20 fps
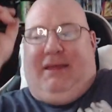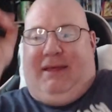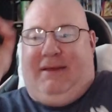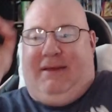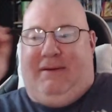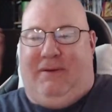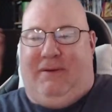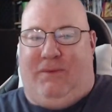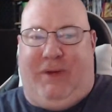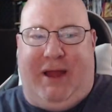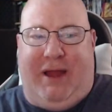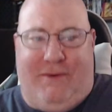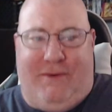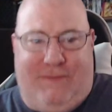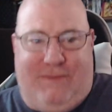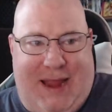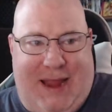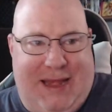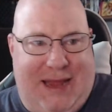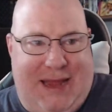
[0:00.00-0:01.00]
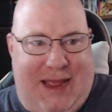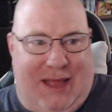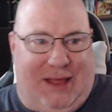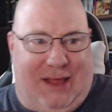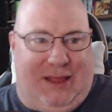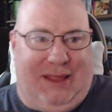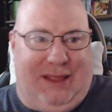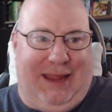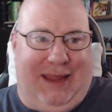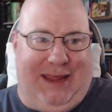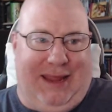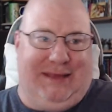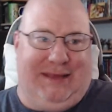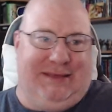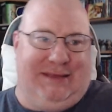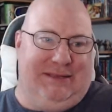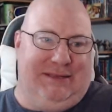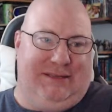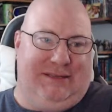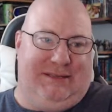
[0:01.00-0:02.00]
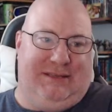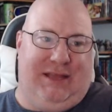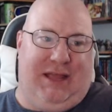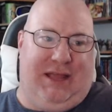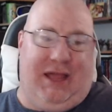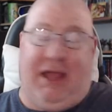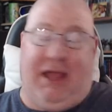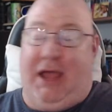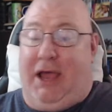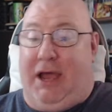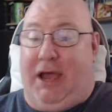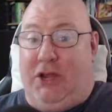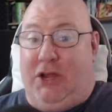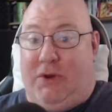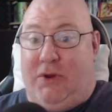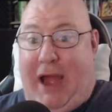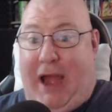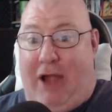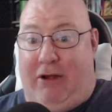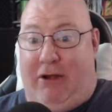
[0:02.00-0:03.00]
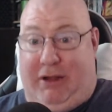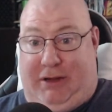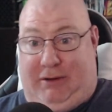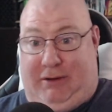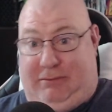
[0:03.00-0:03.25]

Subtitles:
Rio Vidal is a new character.